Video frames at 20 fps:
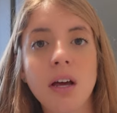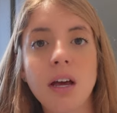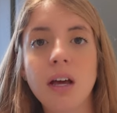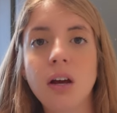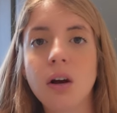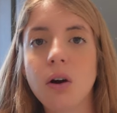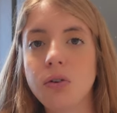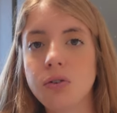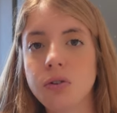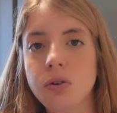
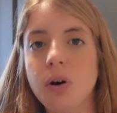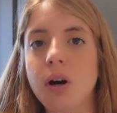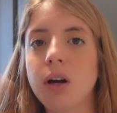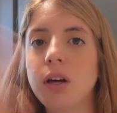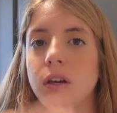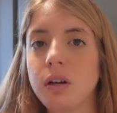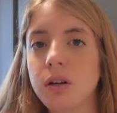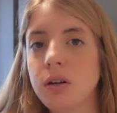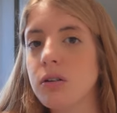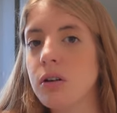And also I
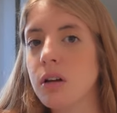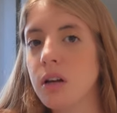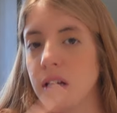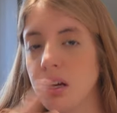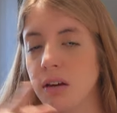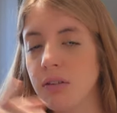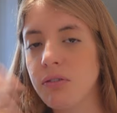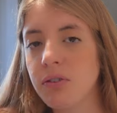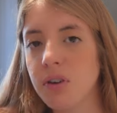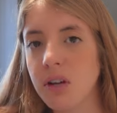could
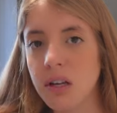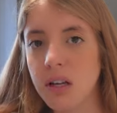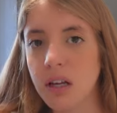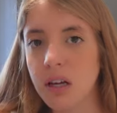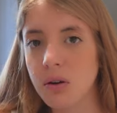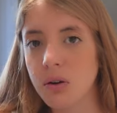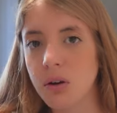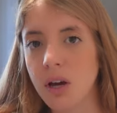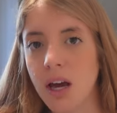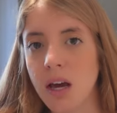live in
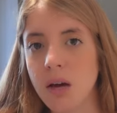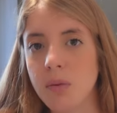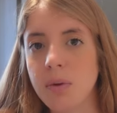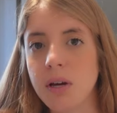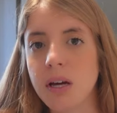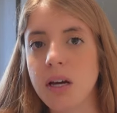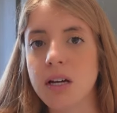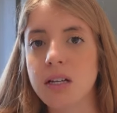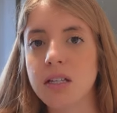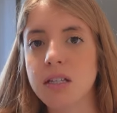the UK
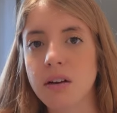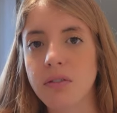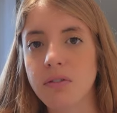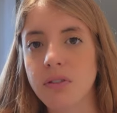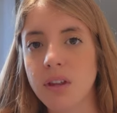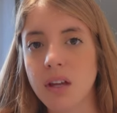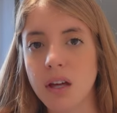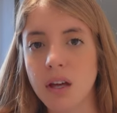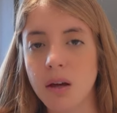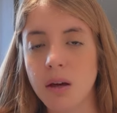because of
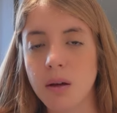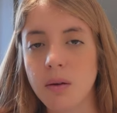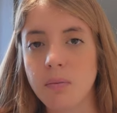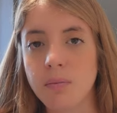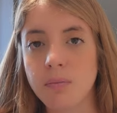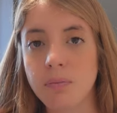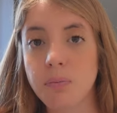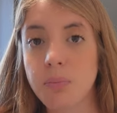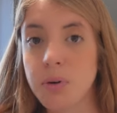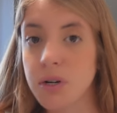
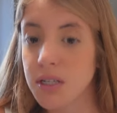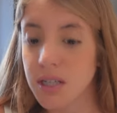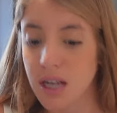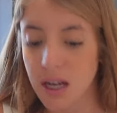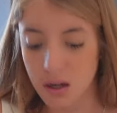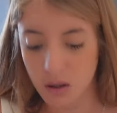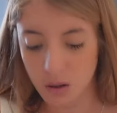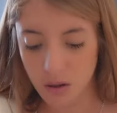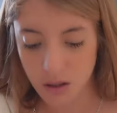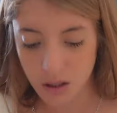the
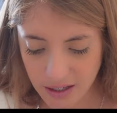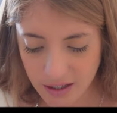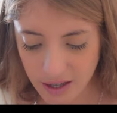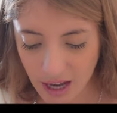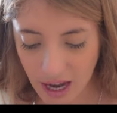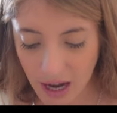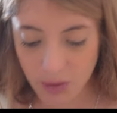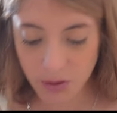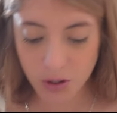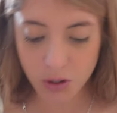pre-settled.
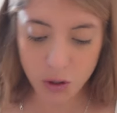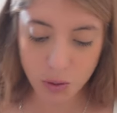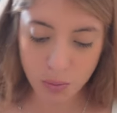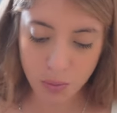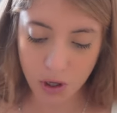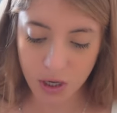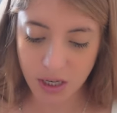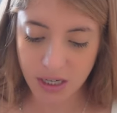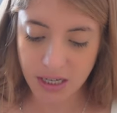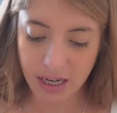How did you
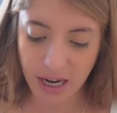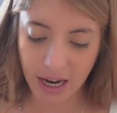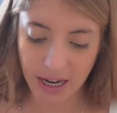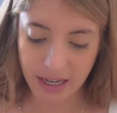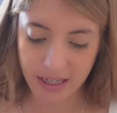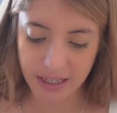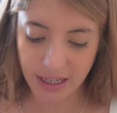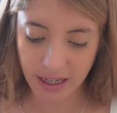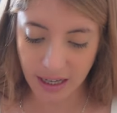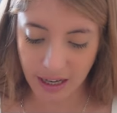
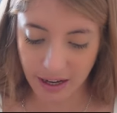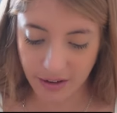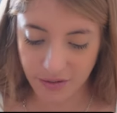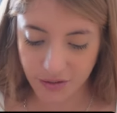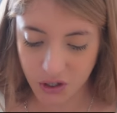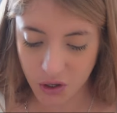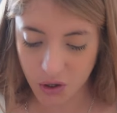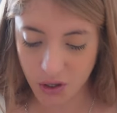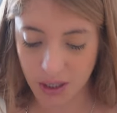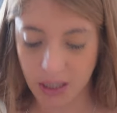monetize and
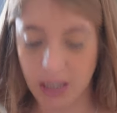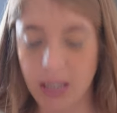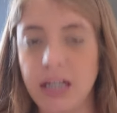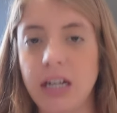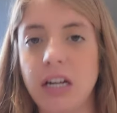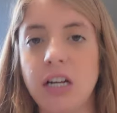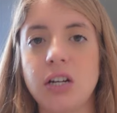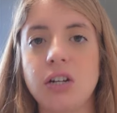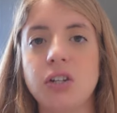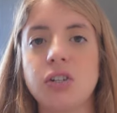left your
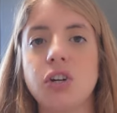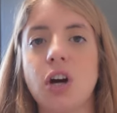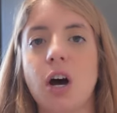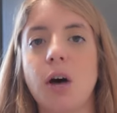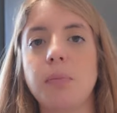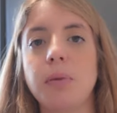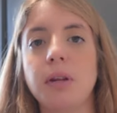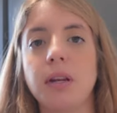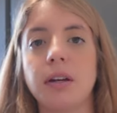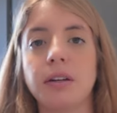cleaning
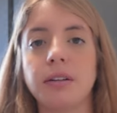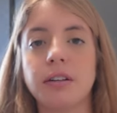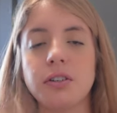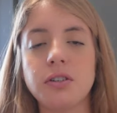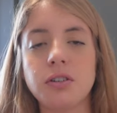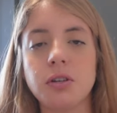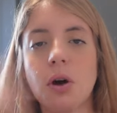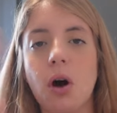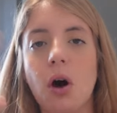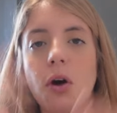job in London?
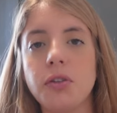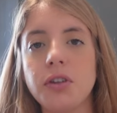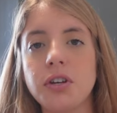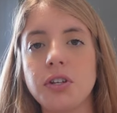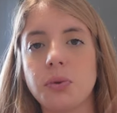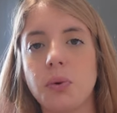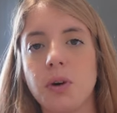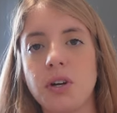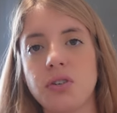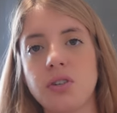So all
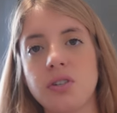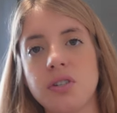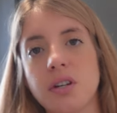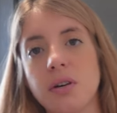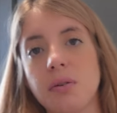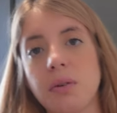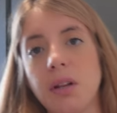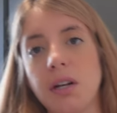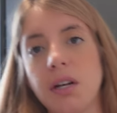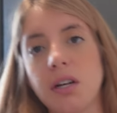these questions are
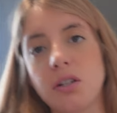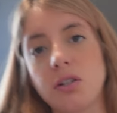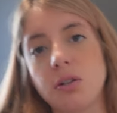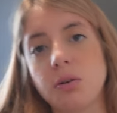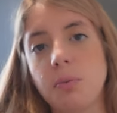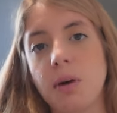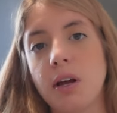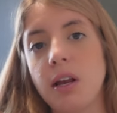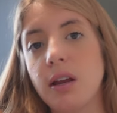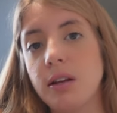related
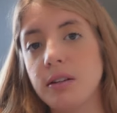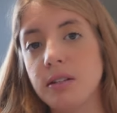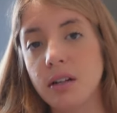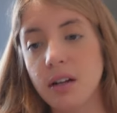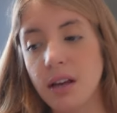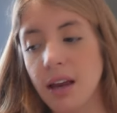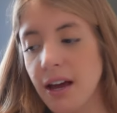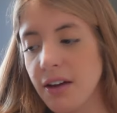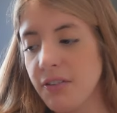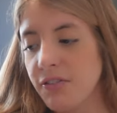to my
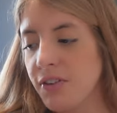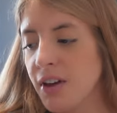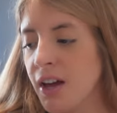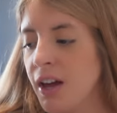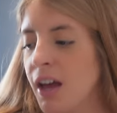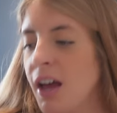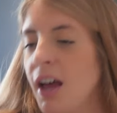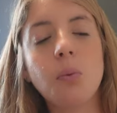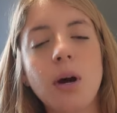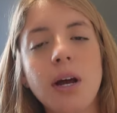London life.
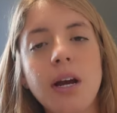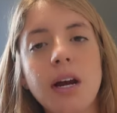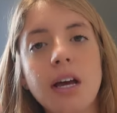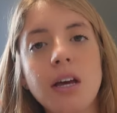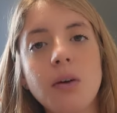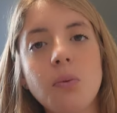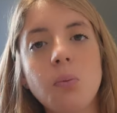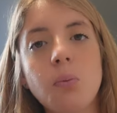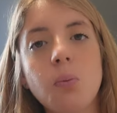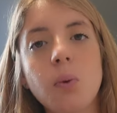When
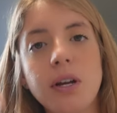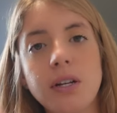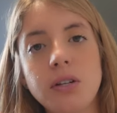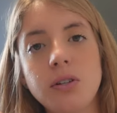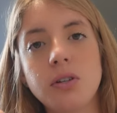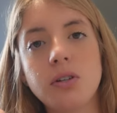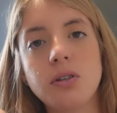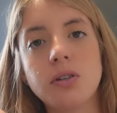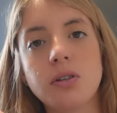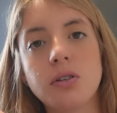I
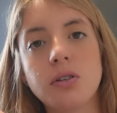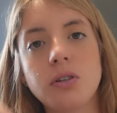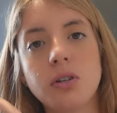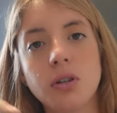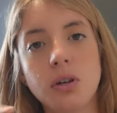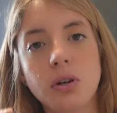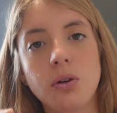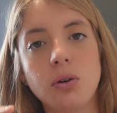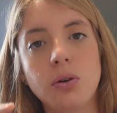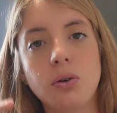went
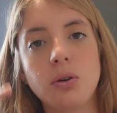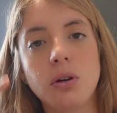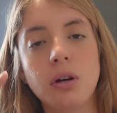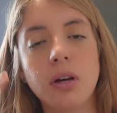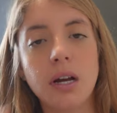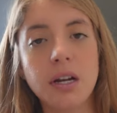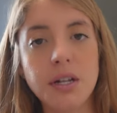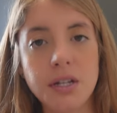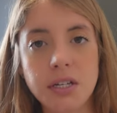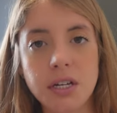to
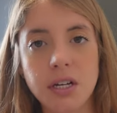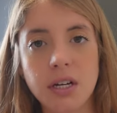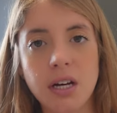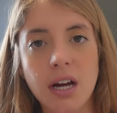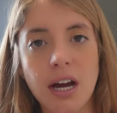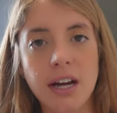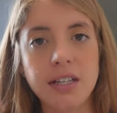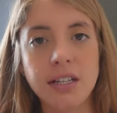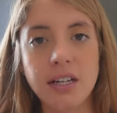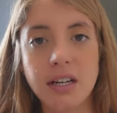London,
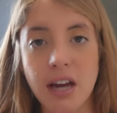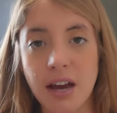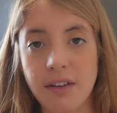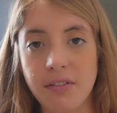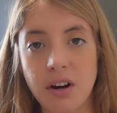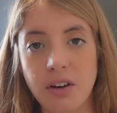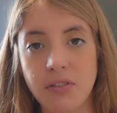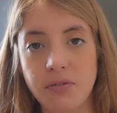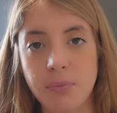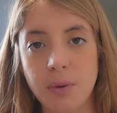I didn't have
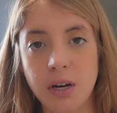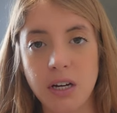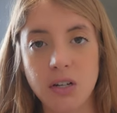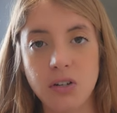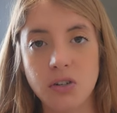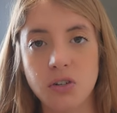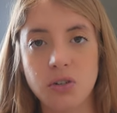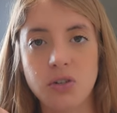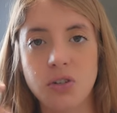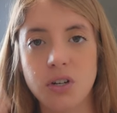enough
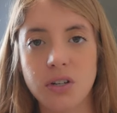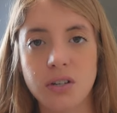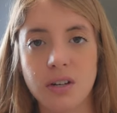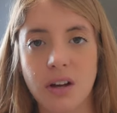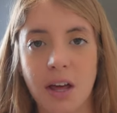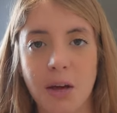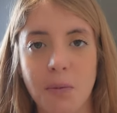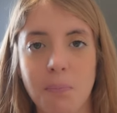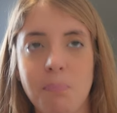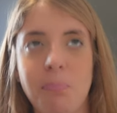money to just
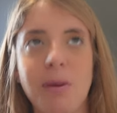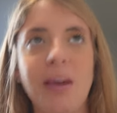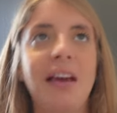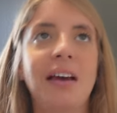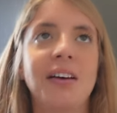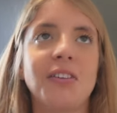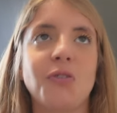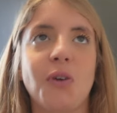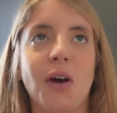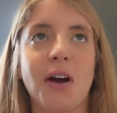like be
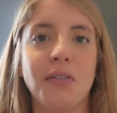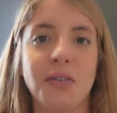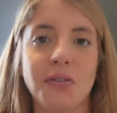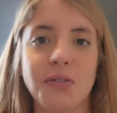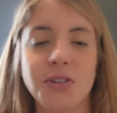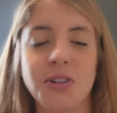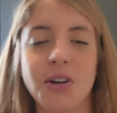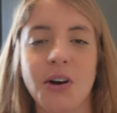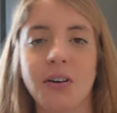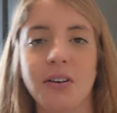a travel
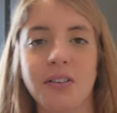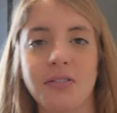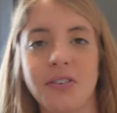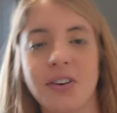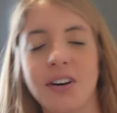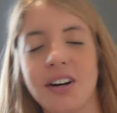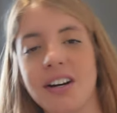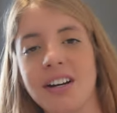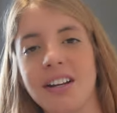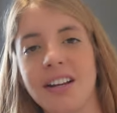
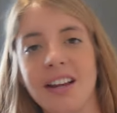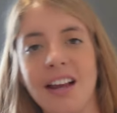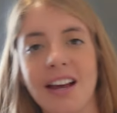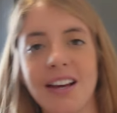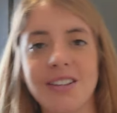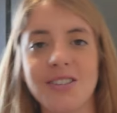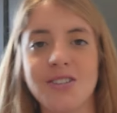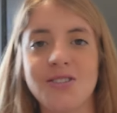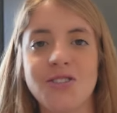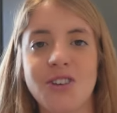photographer and
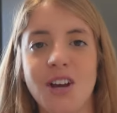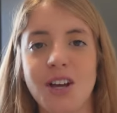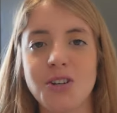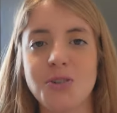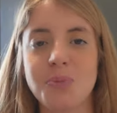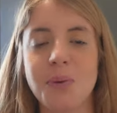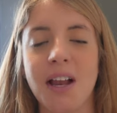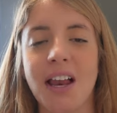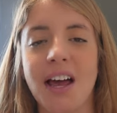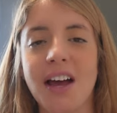like
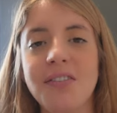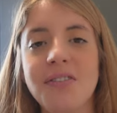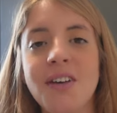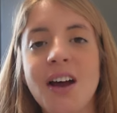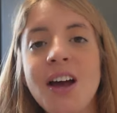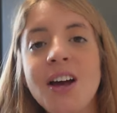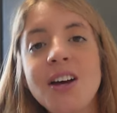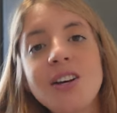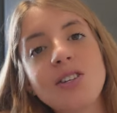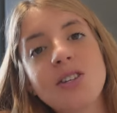change my life.
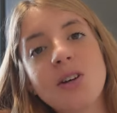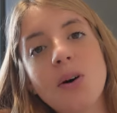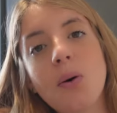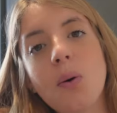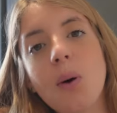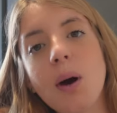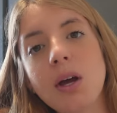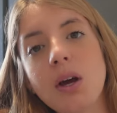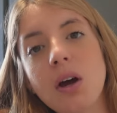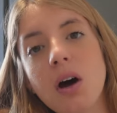
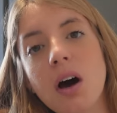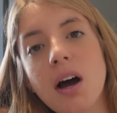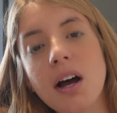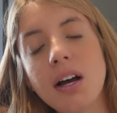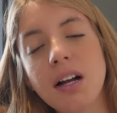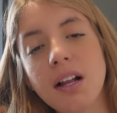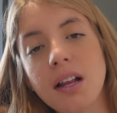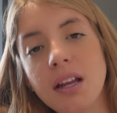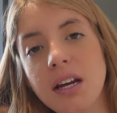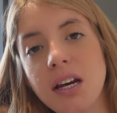So I got
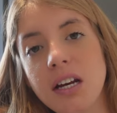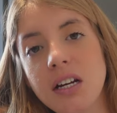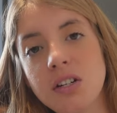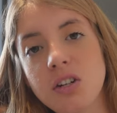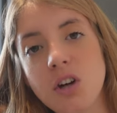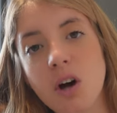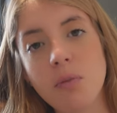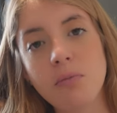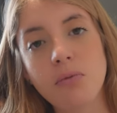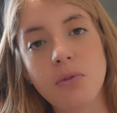a cleaning
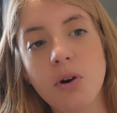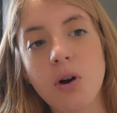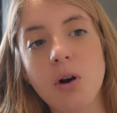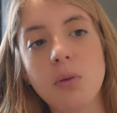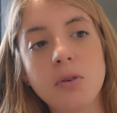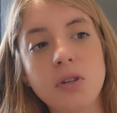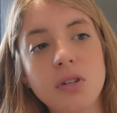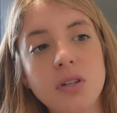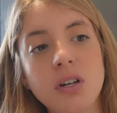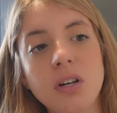job for
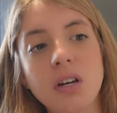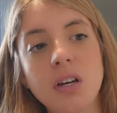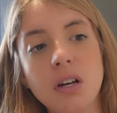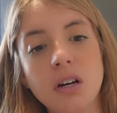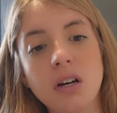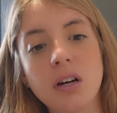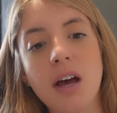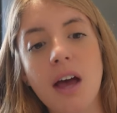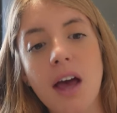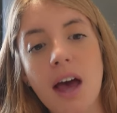almost a
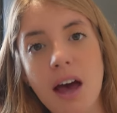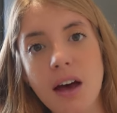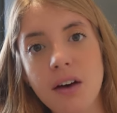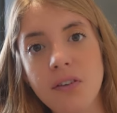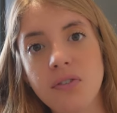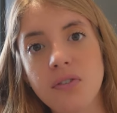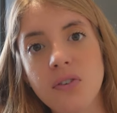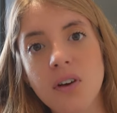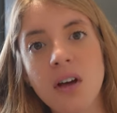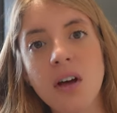year and a
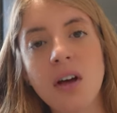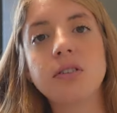half.